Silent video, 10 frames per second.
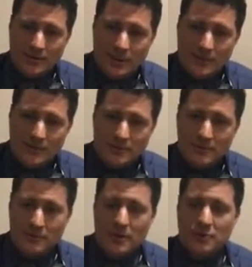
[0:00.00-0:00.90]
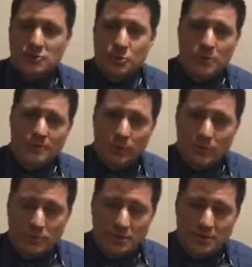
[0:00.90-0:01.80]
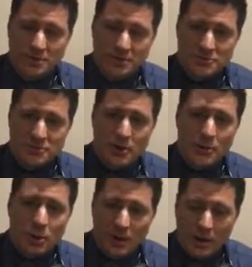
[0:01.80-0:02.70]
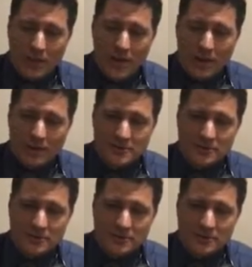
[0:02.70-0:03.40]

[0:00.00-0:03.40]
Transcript: and then the next 24, 36 they're on no antibiotics,